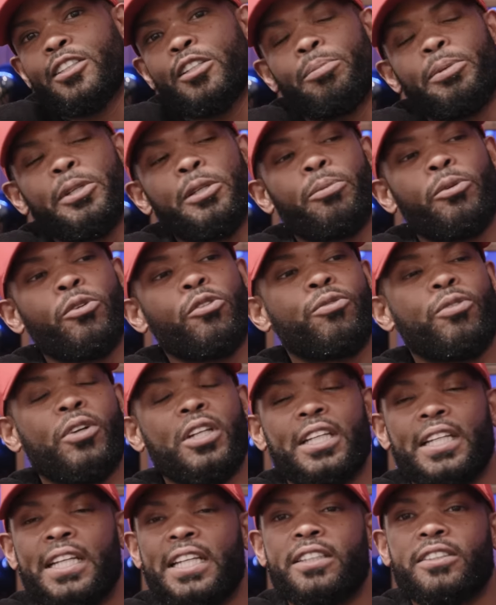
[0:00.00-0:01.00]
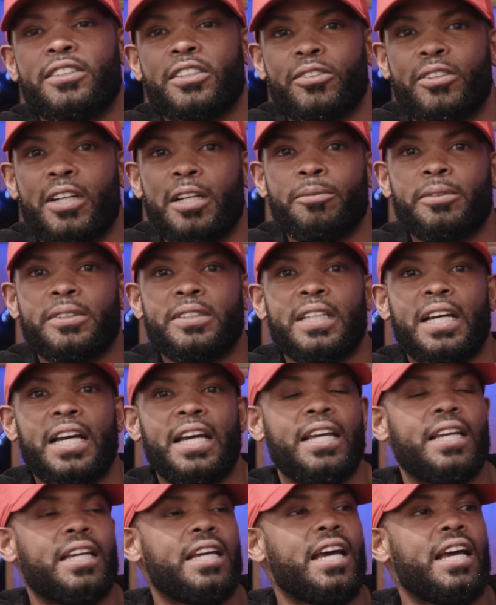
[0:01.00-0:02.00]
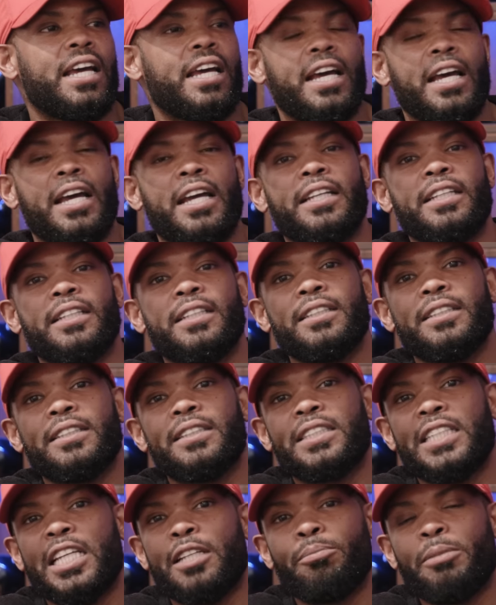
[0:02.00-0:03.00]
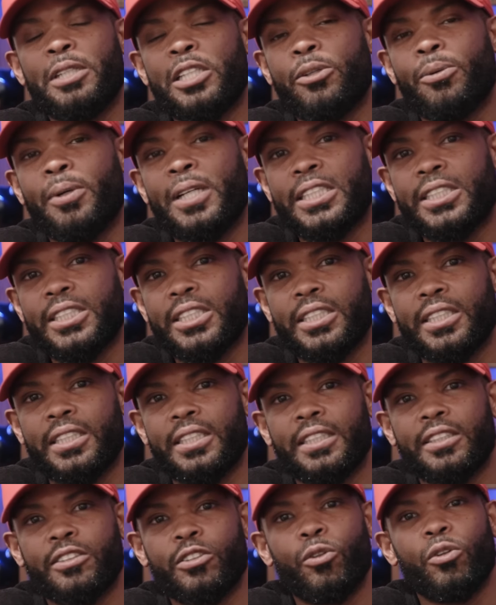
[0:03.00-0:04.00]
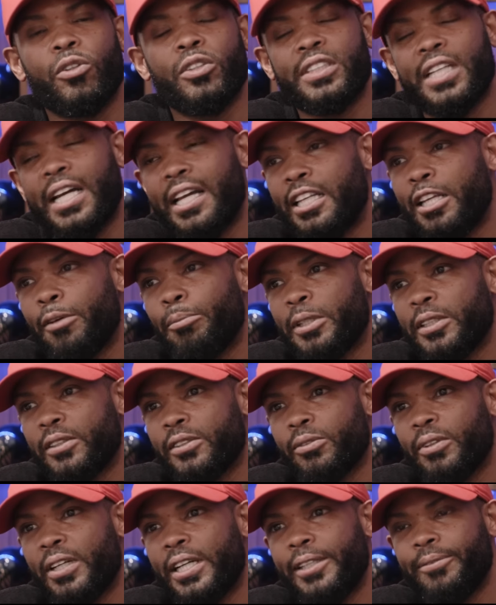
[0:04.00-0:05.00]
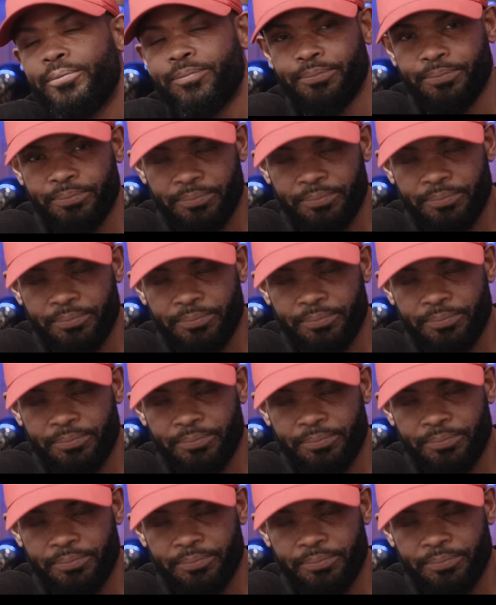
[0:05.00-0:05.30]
So the people who follow the Instagram site and send me questions or dilemmas, right?